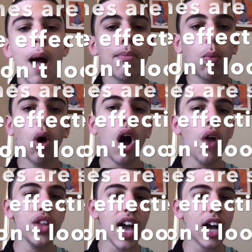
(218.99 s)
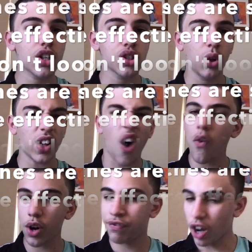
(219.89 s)
But what are the actual
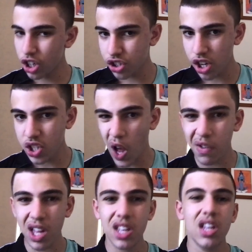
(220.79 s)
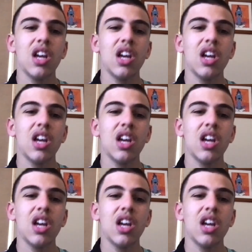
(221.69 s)
other functions of it?